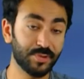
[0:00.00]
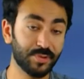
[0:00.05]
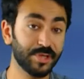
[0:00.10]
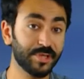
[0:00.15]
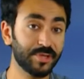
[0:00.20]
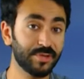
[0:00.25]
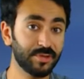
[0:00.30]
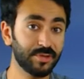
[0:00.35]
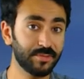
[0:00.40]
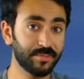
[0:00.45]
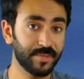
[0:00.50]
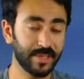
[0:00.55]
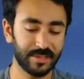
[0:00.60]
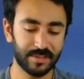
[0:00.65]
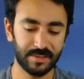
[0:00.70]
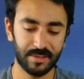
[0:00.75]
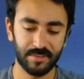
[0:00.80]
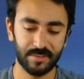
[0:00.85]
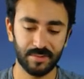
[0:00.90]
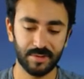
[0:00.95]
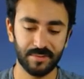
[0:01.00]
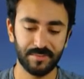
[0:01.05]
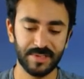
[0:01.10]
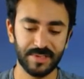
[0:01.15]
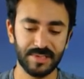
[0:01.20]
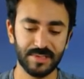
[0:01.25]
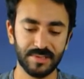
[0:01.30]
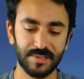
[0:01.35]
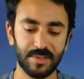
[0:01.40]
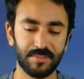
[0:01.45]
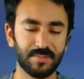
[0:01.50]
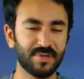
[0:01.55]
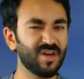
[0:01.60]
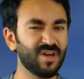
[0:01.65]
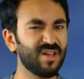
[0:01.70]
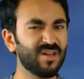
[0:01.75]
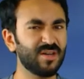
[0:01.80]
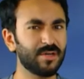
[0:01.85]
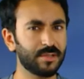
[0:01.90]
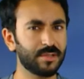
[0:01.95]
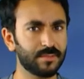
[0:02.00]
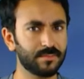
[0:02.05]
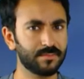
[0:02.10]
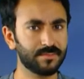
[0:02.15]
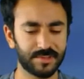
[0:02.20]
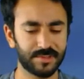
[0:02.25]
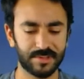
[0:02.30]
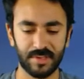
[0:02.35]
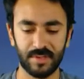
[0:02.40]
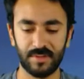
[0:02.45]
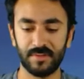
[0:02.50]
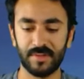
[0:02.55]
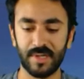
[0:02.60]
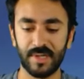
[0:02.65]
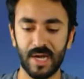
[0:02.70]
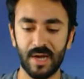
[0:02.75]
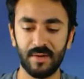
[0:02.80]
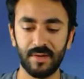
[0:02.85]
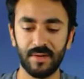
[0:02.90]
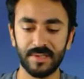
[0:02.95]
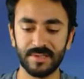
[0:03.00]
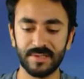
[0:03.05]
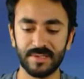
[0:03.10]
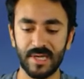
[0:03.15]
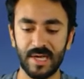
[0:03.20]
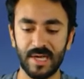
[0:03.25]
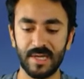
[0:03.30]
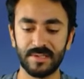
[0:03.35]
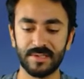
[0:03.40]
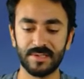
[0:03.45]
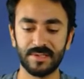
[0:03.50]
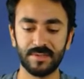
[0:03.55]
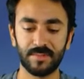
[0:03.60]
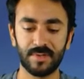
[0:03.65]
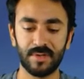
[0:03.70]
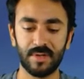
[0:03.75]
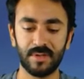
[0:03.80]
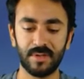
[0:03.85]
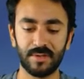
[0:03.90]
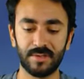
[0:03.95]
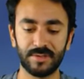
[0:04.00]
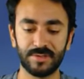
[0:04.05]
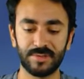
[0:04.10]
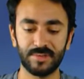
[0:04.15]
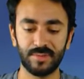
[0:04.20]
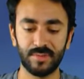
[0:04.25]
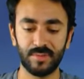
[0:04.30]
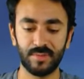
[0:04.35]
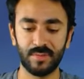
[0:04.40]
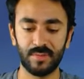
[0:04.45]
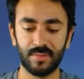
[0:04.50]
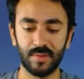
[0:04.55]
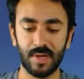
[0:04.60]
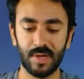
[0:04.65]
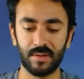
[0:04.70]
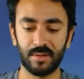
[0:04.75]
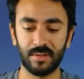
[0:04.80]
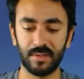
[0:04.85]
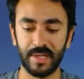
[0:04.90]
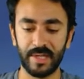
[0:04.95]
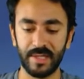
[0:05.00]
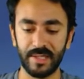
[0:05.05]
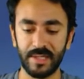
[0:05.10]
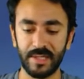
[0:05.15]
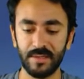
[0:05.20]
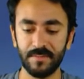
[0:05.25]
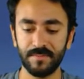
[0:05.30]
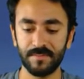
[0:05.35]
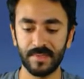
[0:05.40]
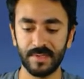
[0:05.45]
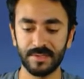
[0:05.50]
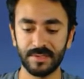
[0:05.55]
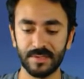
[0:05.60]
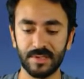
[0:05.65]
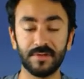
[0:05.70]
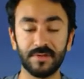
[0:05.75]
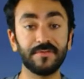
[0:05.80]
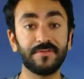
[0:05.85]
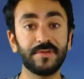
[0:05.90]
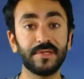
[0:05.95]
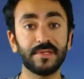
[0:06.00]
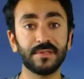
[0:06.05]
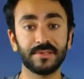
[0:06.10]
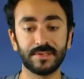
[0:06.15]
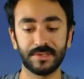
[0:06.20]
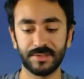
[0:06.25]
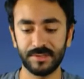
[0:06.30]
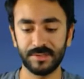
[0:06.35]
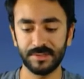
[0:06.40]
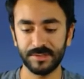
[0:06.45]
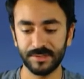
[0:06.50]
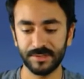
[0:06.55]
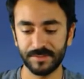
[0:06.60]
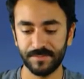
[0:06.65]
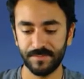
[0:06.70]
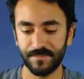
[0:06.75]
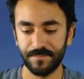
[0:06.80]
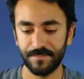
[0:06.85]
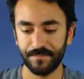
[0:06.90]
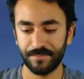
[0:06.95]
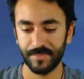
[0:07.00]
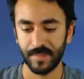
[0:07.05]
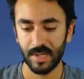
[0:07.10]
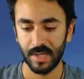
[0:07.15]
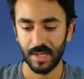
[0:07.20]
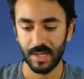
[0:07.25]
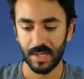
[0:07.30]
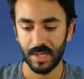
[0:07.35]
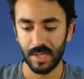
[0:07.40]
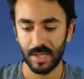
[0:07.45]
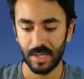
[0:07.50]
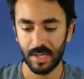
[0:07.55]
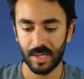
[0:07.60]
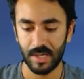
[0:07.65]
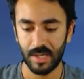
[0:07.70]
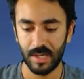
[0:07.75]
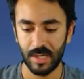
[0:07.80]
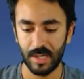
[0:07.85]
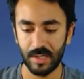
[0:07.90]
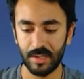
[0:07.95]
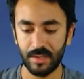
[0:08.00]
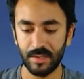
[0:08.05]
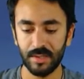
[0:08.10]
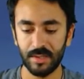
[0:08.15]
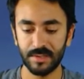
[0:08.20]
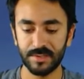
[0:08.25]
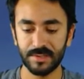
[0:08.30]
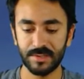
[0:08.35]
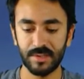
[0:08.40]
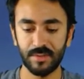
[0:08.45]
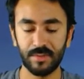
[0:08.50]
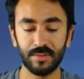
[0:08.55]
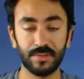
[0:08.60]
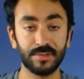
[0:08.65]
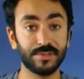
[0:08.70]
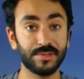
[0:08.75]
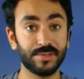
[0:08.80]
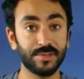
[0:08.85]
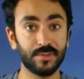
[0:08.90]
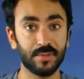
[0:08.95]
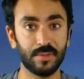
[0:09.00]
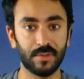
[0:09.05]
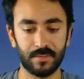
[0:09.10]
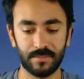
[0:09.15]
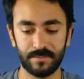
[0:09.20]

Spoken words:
looks pretty cool, but we're missing some color. So now let's add some color to our lady. Let's go to filters, and let's go to